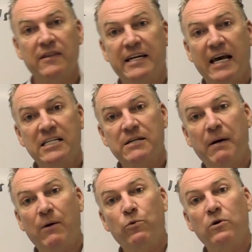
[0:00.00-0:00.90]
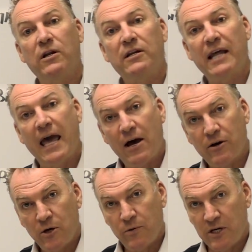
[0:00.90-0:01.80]
that the tax department will allow
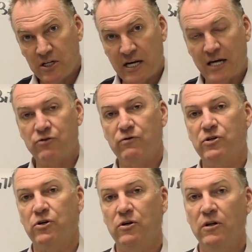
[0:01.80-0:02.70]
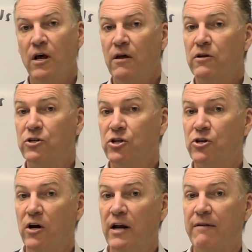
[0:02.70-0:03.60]
you in your tax return that you
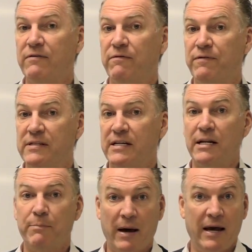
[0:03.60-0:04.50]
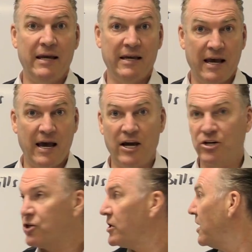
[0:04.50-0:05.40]
don't have to physically pay in
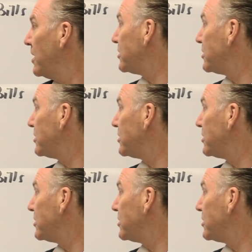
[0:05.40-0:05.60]
cash.